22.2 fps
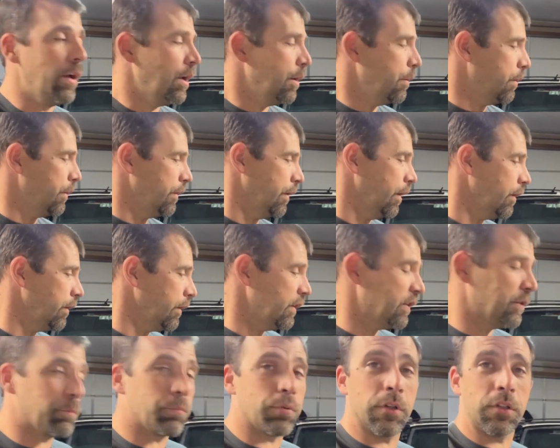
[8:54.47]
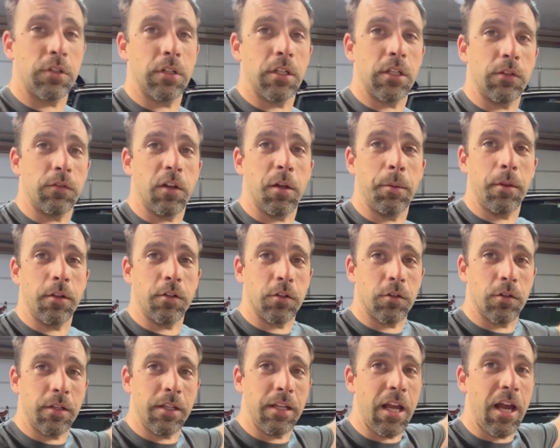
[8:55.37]
But nonetheless, appreciate you following the
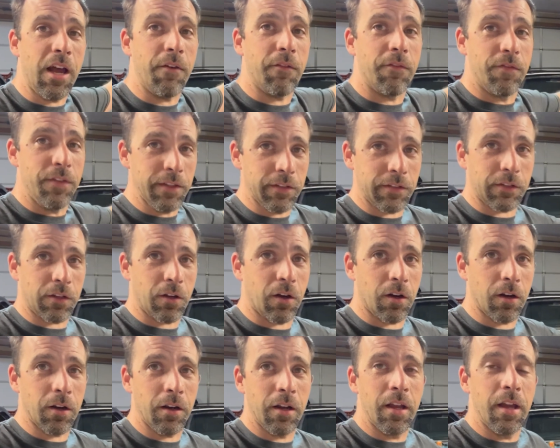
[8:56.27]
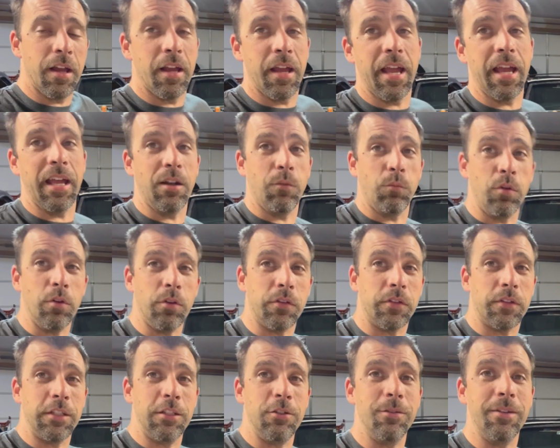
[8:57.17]
journey of this car, and we'll
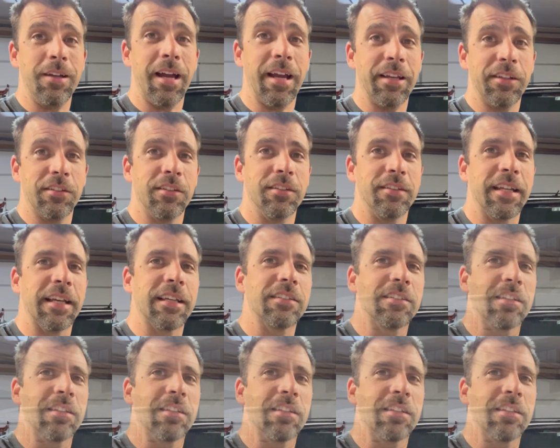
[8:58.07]
see you guys next